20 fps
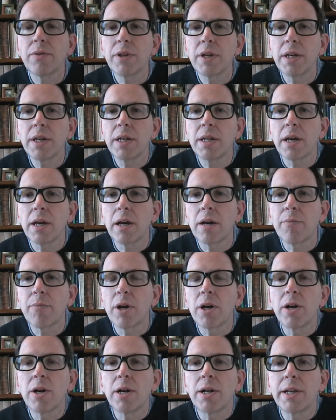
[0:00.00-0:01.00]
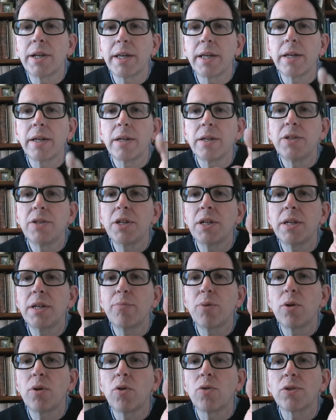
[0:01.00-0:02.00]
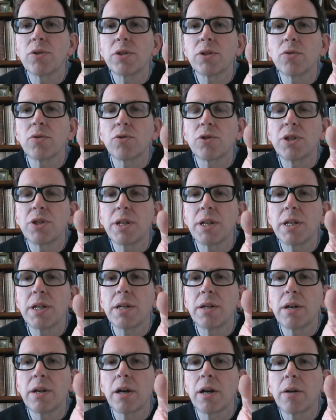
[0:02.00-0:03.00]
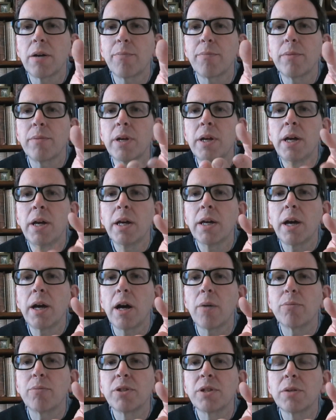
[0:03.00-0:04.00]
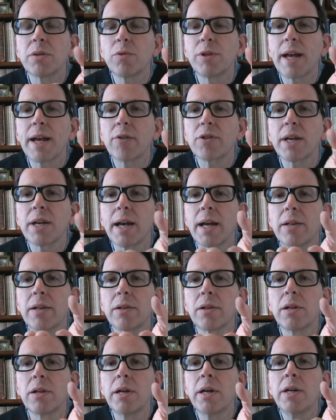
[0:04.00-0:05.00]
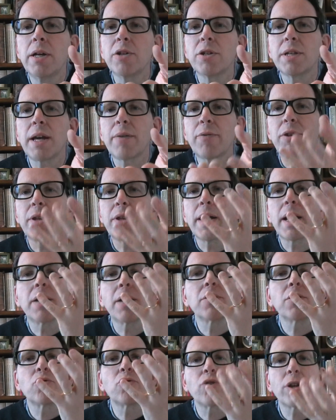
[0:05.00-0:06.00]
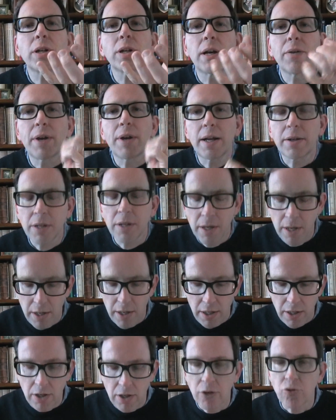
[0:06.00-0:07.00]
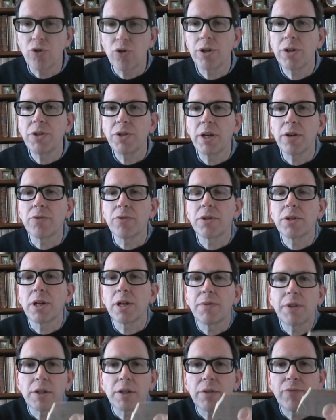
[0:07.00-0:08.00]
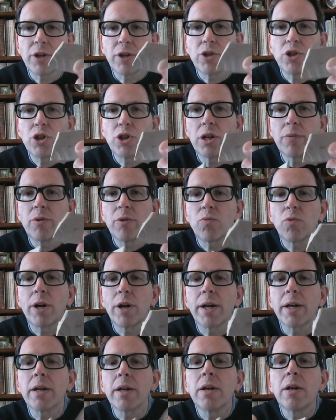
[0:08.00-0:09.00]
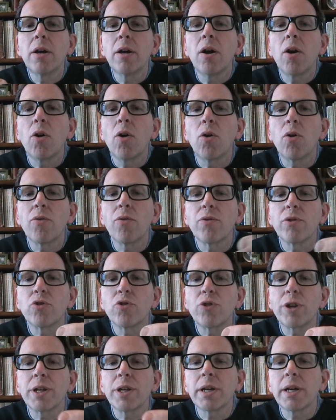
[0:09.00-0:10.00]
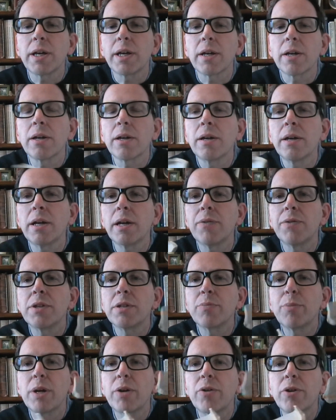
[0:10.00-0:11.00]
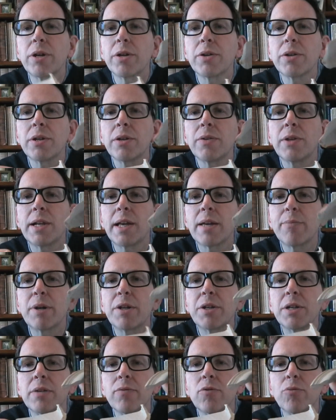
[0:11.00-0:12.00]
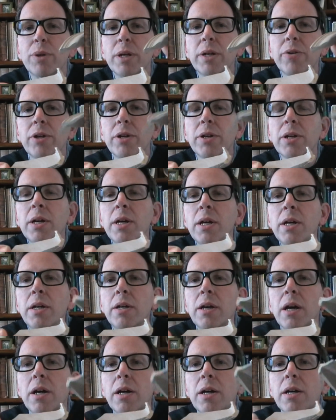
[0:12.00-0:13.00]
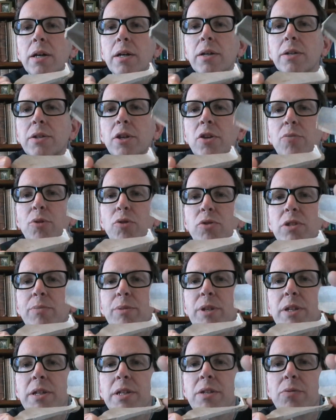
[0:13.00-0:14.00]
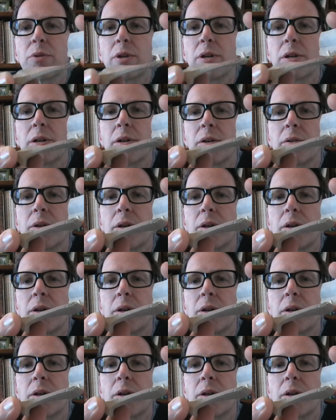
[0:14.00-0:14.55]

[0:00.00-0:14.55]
the early teapots or tea cups without a handle. Just have it in the hand and drink like that, like drink a toast. And that's a very German way of drinking in this period, the late medieval period. So possibly these were